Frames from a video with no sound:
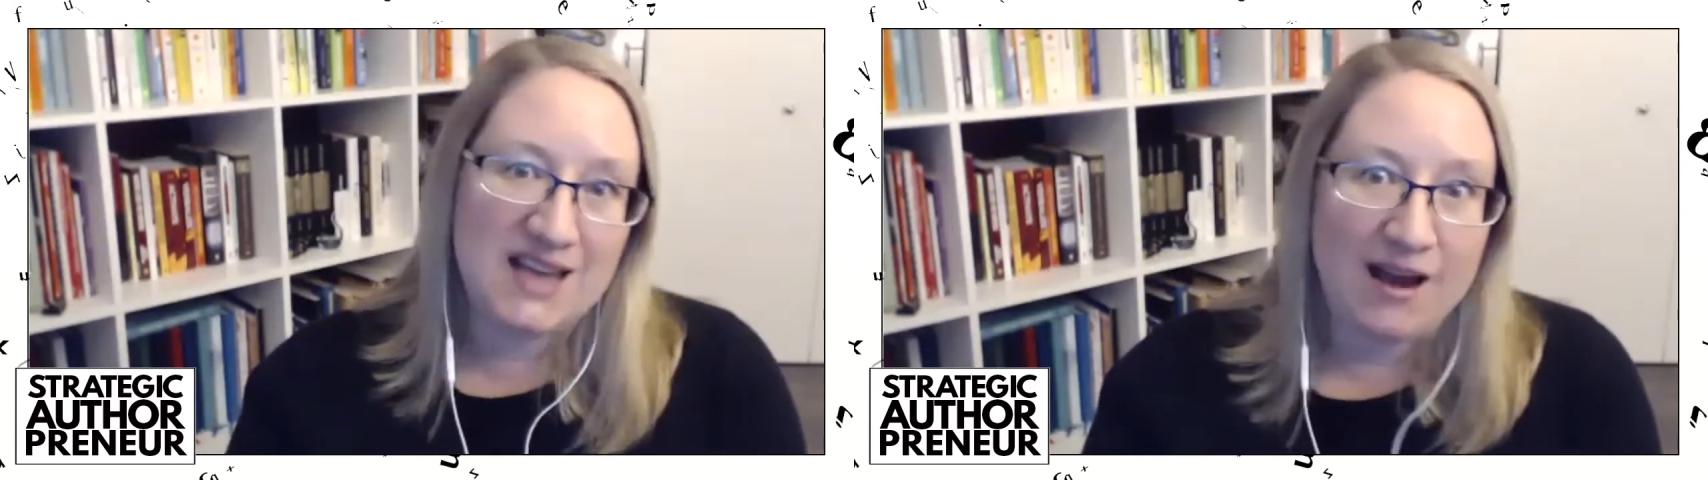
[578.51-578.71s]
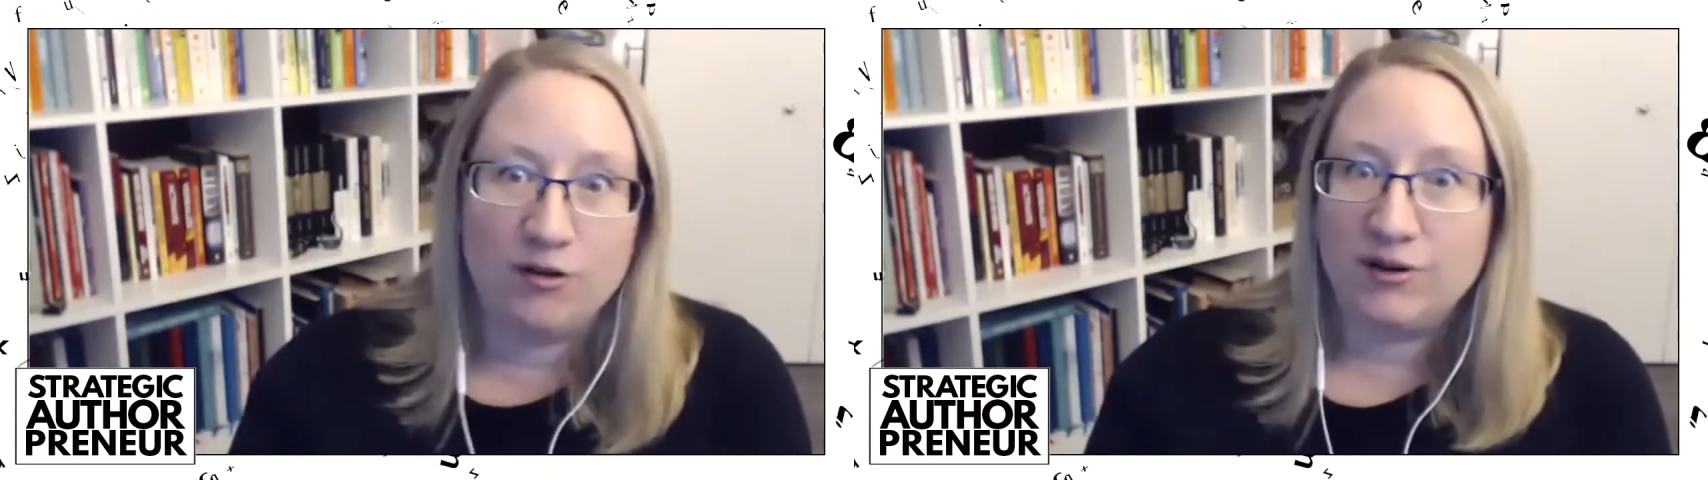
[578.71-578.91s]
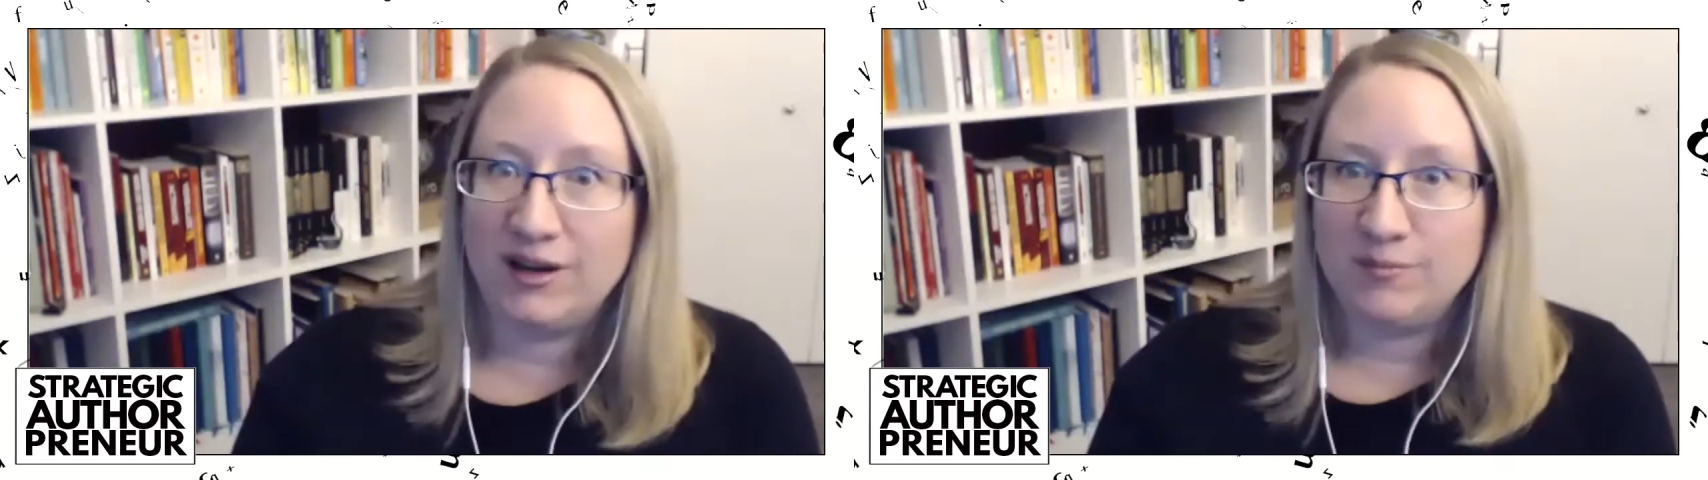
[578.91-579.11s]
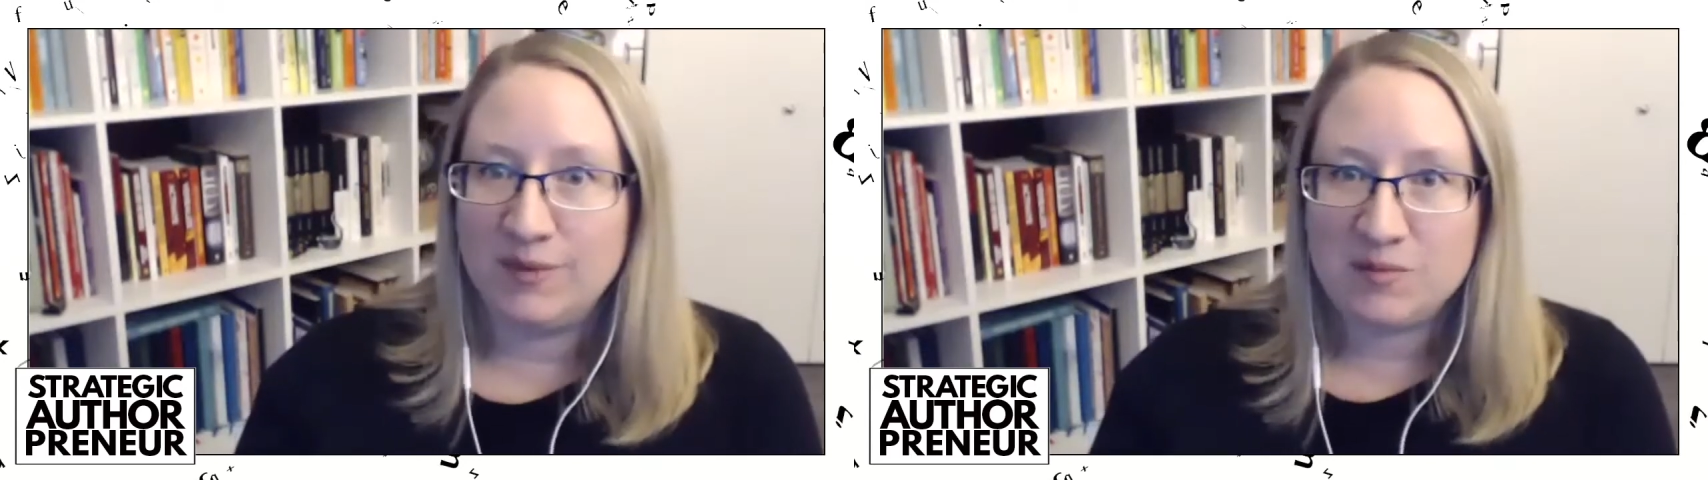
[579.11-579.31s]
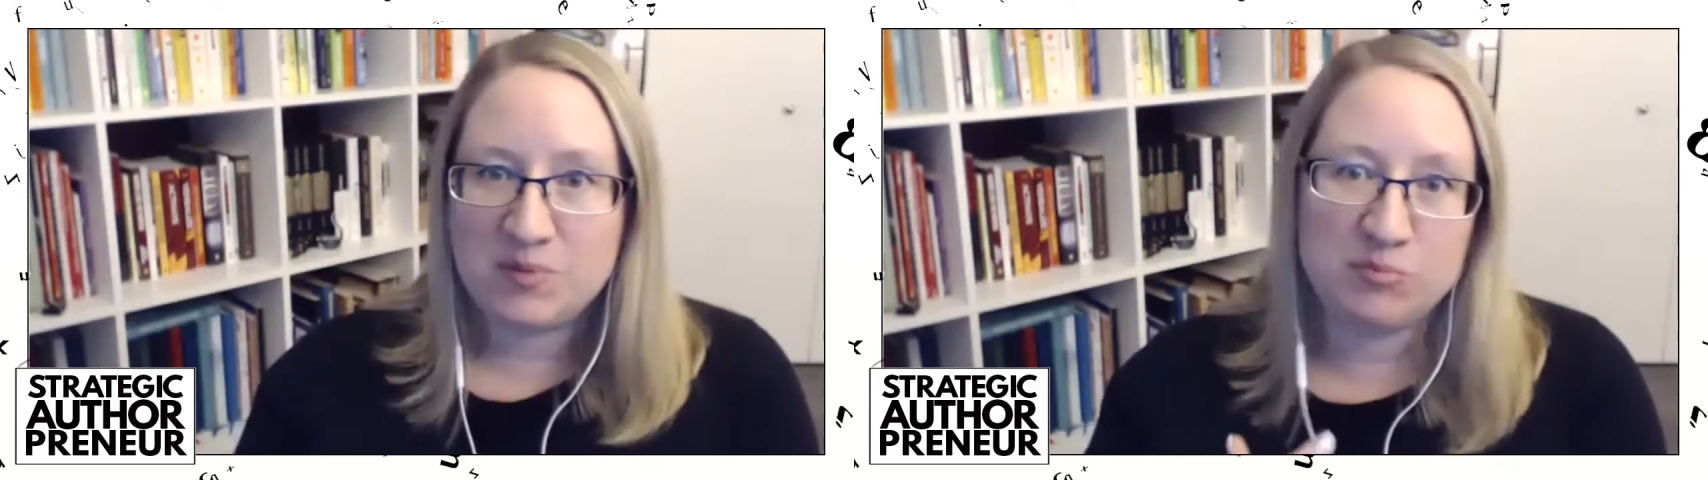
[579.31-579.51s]
town and
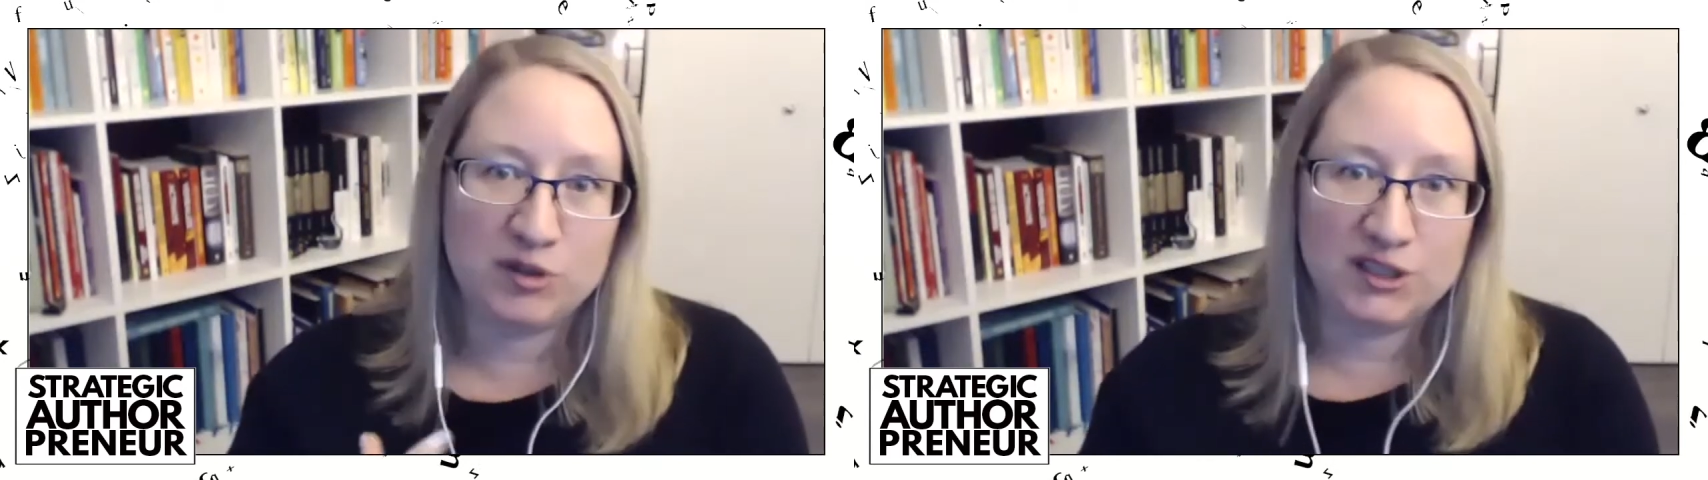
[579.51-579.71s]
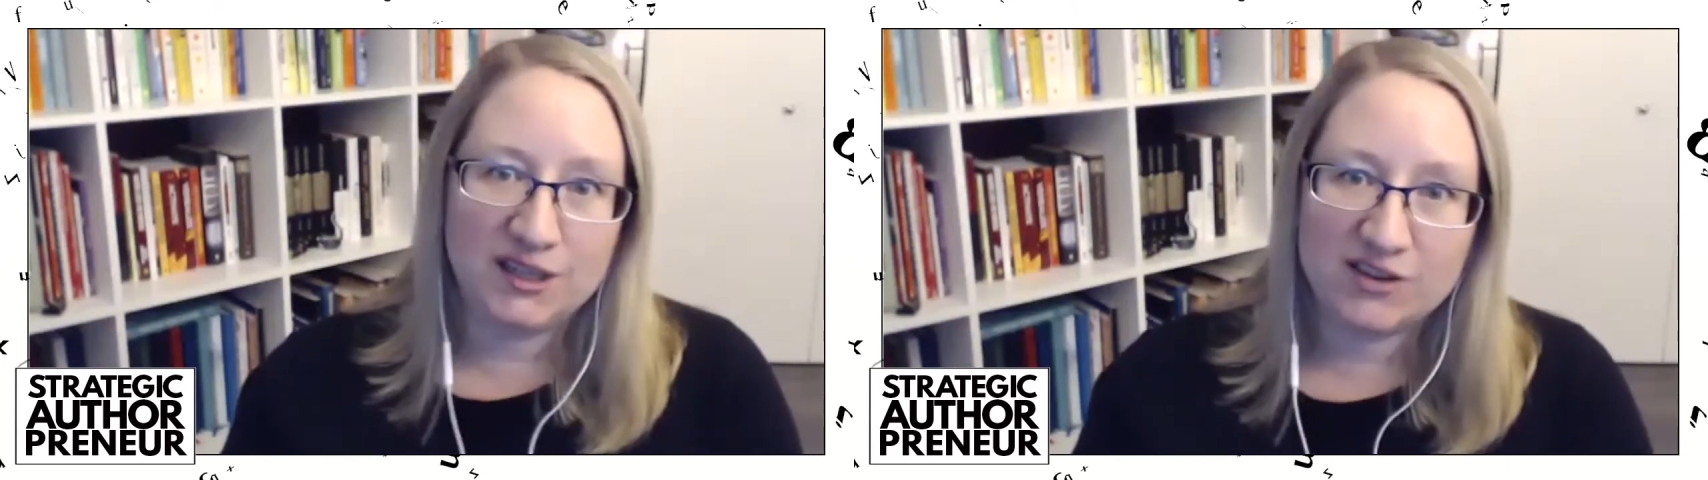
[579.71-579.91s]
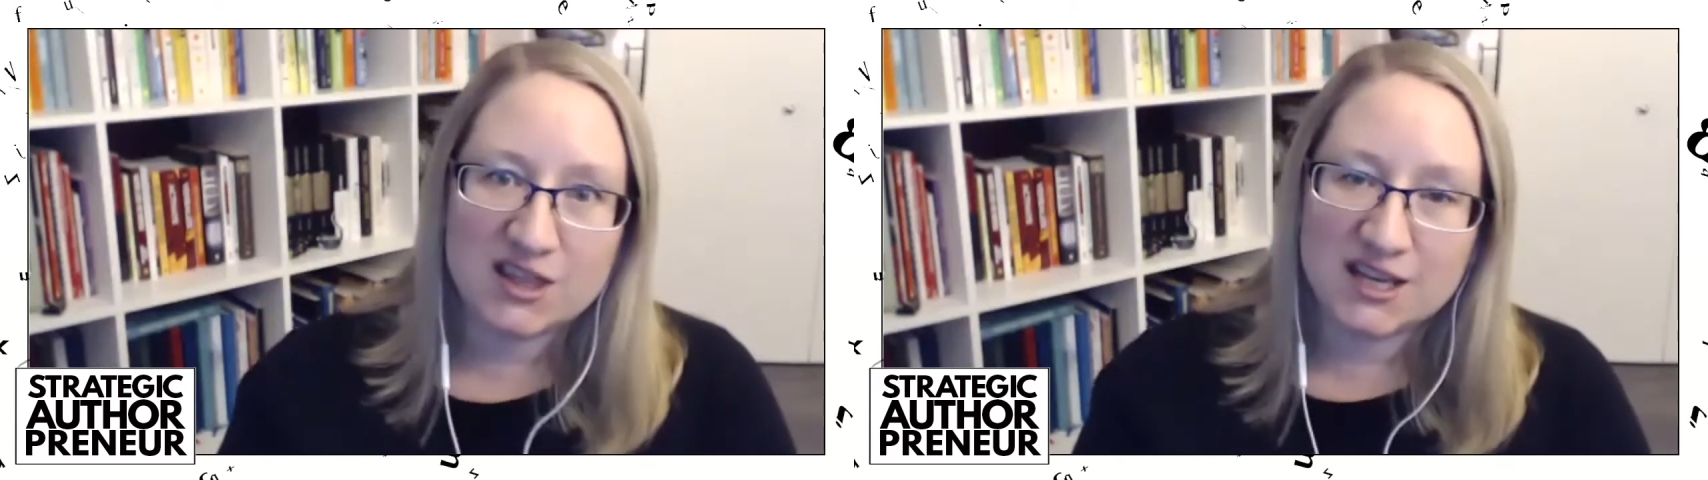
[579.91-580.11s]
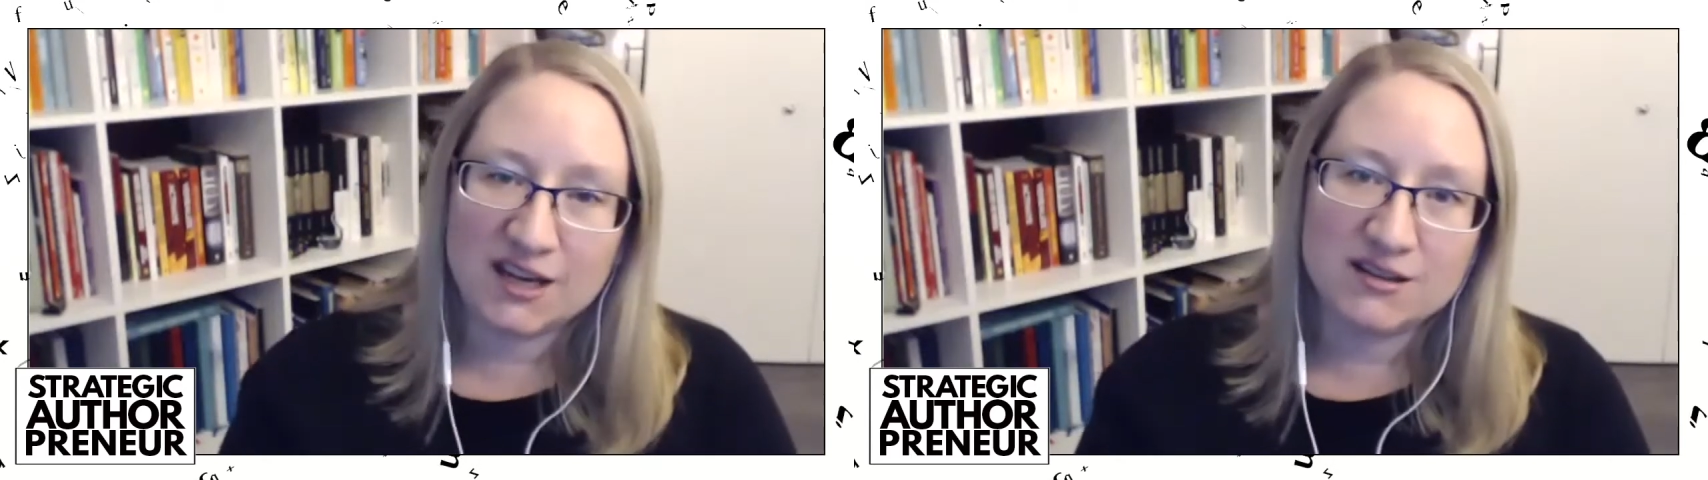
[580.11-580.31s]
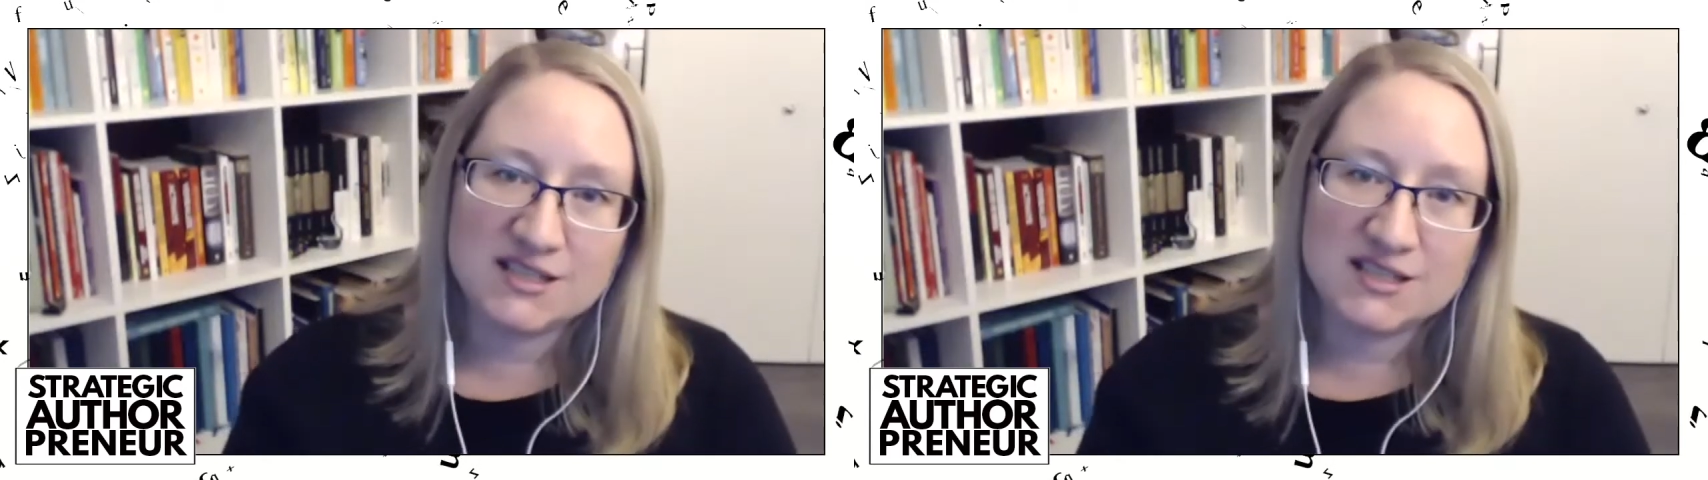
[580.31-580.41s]
my people and everything else